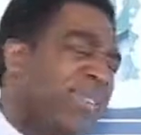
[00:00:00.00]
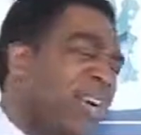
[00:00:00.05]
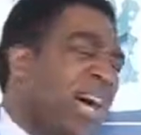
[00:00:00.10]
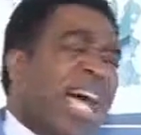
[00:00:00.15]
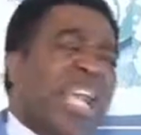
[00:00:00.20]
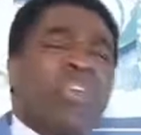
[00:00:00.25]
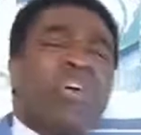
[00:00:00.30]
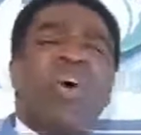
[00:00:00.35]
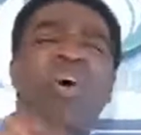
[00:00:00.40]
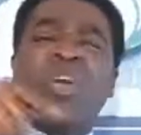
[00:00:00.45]

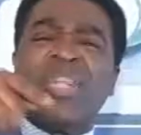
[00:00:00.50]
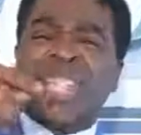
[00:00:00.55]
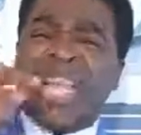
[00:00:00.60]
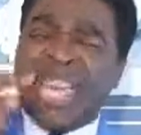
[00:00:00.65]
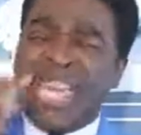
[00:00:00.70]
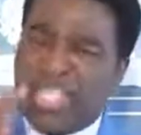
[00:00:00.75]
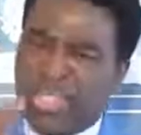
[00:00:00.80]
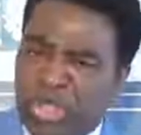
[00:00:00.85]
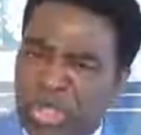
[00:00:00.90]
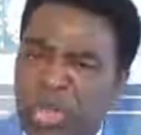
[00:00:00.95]
and all
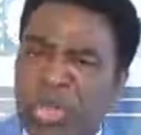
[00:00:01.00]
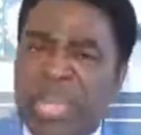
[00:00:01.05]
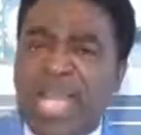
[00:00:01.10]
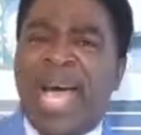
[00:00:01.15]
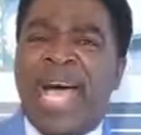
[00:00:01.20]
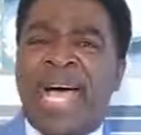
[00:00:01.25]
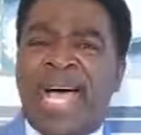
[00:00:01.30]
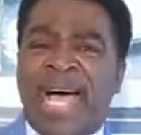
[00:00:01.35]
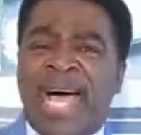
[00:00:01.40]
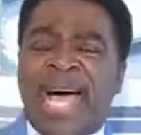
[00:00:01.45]
that the Son
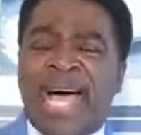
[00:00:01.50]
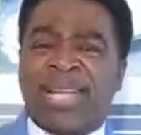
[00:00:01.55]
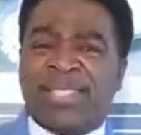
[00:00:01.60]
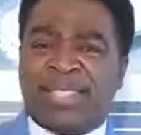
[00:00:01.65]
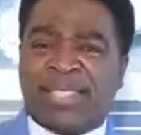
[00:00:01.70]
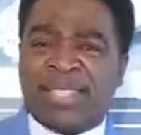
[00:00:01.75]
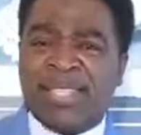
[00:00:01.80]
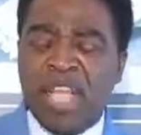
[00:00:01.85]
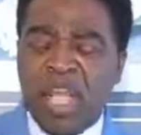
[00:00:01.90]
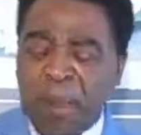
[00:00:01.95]

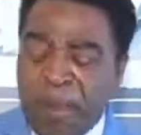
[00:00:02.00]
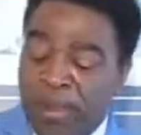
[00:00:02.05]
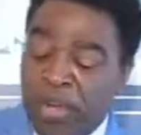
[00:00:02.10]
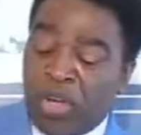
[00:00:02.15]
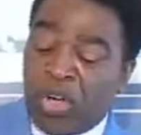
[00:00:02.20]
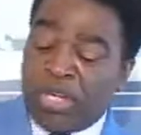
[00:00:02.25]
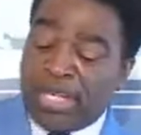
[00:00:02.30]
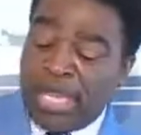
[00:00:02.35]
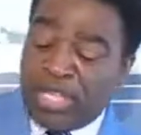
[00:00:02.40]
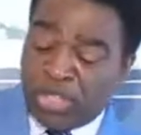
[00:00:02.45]
has.
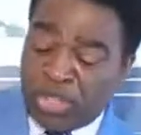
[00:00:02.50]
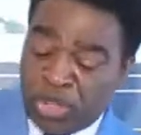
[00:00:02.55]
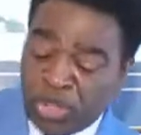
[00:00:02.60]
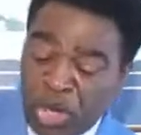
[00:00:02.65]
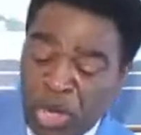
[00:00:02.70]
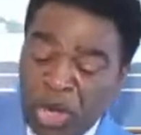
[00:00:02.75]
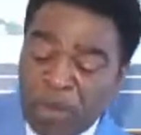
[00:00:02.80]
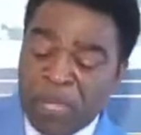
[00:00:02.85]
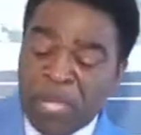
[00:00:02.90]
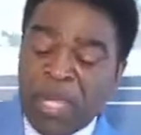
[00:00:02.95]
Because the
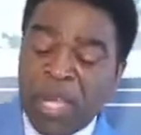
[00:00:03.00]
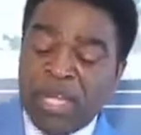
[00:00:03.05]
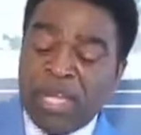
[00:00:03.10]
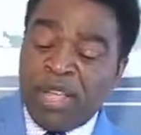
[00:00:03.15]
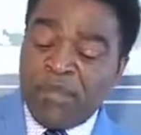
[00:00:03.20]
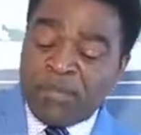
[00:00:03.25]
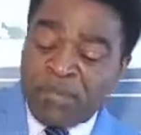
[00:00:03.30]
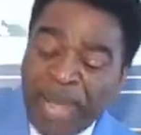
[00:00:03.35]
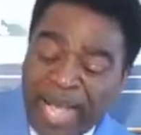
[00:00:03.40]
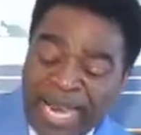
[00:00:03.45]
Son,
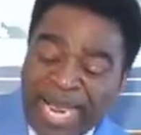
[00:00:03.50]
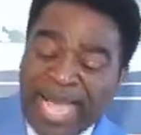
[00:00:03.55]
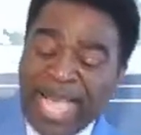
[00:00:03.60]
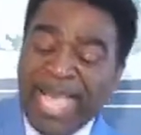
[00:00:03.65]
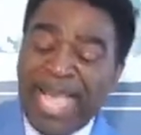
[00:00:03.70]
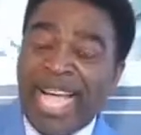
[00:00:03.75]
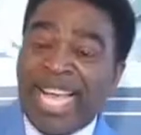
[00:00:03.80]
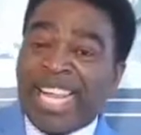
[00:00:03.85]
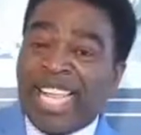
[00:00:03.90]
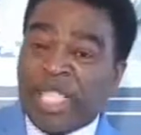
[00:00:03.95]
the Father,
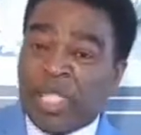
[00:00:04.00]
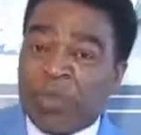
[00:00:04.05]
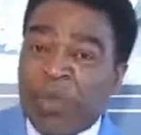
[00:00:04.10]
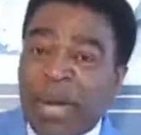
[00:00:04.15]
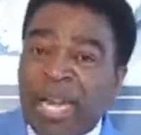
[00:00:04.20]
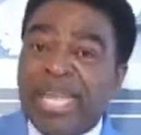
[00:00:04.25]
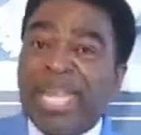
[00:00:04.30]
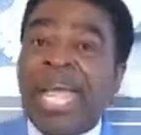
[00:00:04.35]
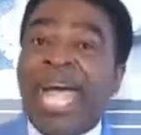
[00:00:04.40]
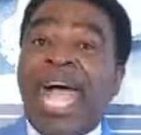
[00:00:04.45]
and the
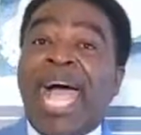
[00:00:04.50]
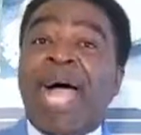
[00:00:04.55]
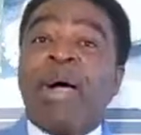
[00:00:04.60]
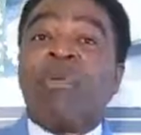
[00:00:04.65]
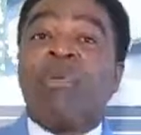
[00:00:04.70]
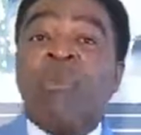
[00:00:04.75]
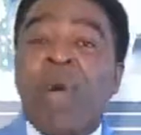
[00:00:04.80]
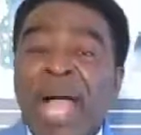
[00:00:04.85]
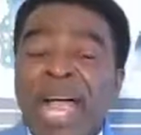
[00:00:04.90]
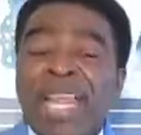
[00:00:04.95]
Spirit
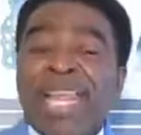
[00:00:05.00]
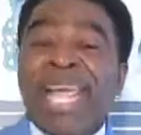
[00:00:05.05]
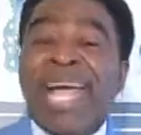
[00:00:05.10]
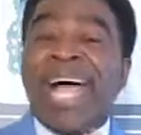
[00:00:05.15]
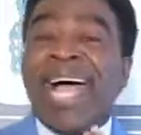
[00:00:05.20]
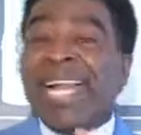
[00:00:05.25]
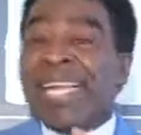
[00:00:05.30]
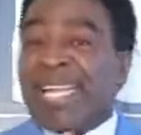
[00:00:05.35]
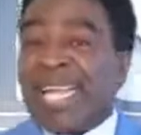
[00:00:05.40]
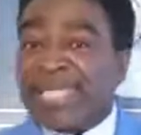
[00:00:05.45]
are one
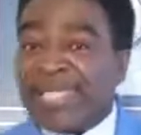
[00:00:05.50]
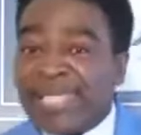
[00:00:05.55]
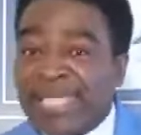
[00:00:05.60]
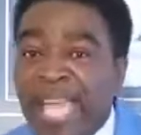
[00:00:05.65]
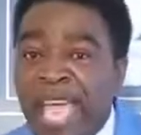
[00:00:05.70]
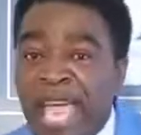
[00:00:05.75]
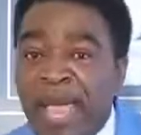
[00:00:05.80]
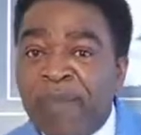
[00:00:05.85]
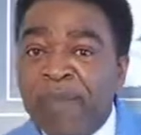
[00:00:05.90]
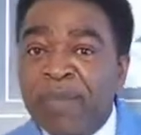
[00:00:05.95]
and the
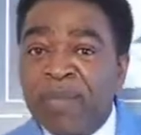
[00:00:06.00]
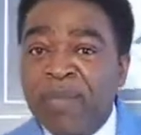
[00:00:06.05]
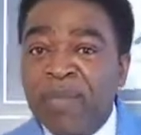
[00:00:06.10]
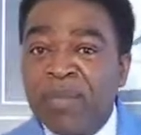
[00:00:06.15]
same.